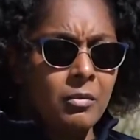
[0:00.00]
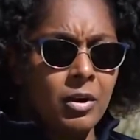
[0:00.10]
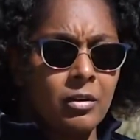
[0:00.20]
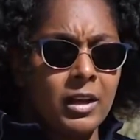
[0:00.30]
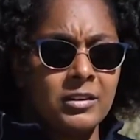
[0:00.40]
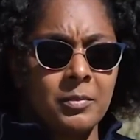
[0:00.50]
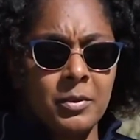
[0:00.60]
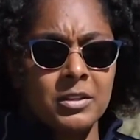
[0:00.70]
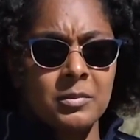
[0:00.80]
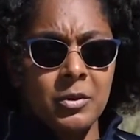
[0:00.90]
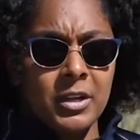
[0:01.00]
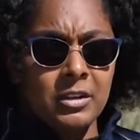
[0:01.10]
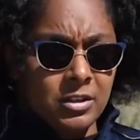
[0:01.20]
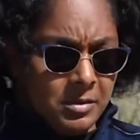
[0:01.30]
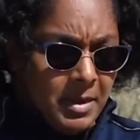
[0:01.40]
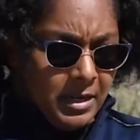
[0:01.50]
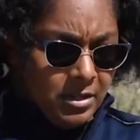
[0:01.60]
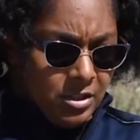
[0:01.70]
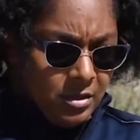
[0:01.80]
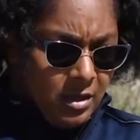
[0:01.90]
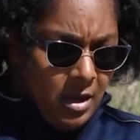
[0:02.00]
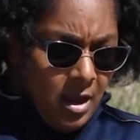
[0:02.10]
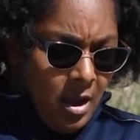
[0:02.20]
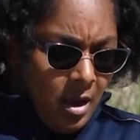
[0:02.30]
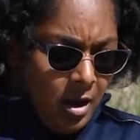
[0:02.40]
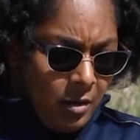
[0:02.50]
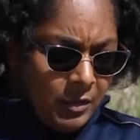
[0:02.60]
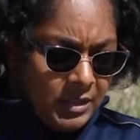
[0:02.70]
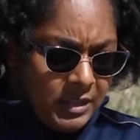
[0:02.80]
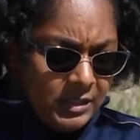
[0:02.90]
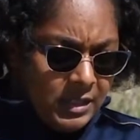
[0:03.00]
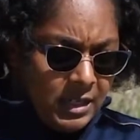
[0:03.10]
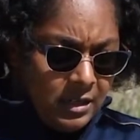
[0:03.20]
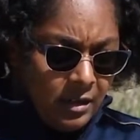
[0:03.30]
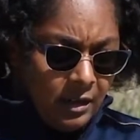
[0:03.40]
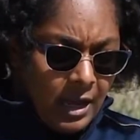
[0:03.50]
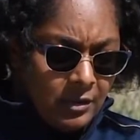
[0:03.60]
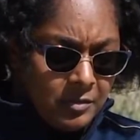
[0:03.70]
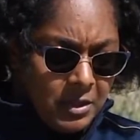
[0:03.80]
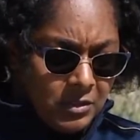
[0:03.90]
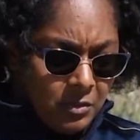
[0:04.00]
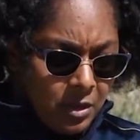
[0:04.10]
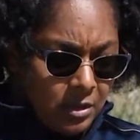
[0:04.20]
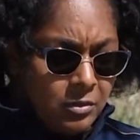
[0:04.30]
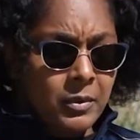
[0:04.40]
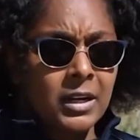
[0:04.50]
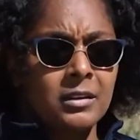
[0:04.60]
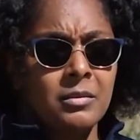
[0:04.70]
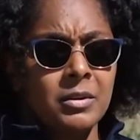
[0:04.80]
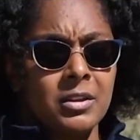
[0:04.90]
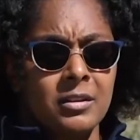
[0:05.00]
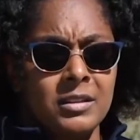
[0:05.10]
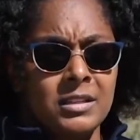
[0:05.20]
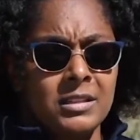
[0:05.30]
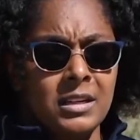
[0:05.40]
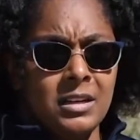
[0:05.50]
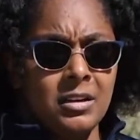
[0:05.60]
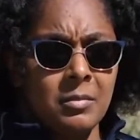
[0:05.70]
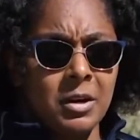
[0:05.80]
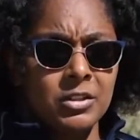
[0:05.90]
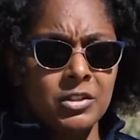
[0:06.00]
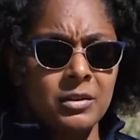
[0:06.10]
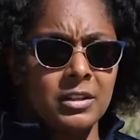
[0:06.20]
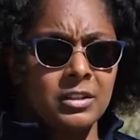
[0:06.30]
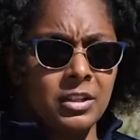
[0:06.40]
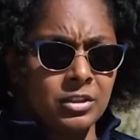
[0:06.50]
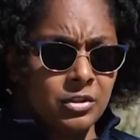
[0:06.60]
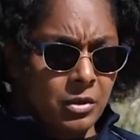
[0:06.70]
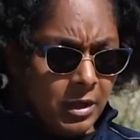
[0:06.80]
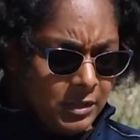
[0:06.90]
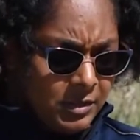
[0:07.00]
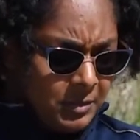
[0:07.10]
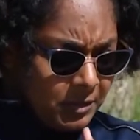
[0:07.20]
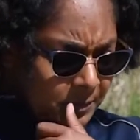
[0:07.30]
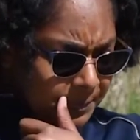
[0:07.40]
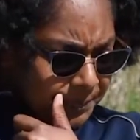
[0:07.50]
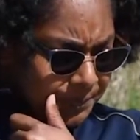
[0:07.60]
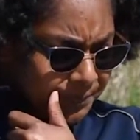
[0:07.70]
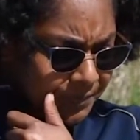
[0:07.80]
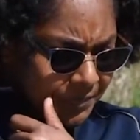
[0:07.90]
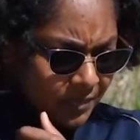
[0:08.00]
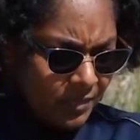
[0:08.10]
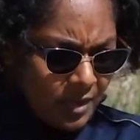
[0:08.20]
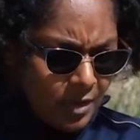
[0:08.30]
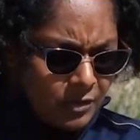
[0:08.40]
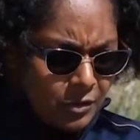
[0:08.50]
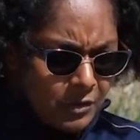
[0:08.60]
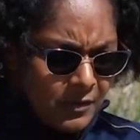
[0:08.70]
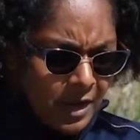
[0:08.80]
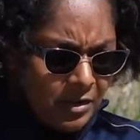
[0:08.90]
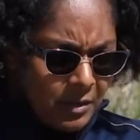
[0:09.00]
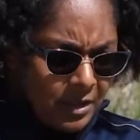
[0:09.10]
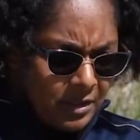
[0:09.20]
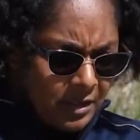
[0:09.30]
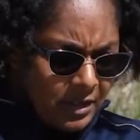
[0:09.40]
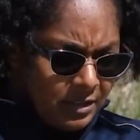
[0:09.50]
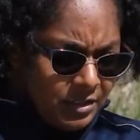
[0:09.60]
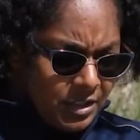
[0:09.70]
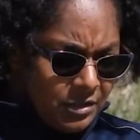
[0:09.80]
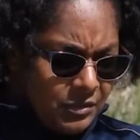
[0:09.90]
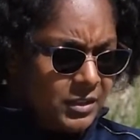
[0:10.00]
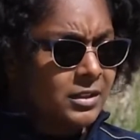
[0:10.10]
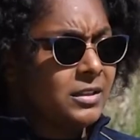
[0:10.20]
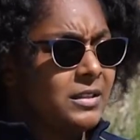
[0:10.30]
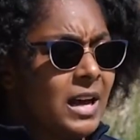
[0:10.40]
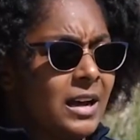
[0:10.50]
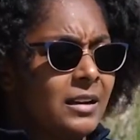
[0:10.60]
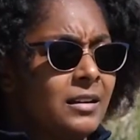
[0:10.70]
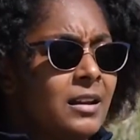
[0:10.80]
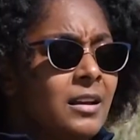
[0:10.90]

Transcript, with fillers: role as a principal energy manager uh, with DTE allows me to work directly with our DTE commercial and industrial customers to evaluate their energy use and design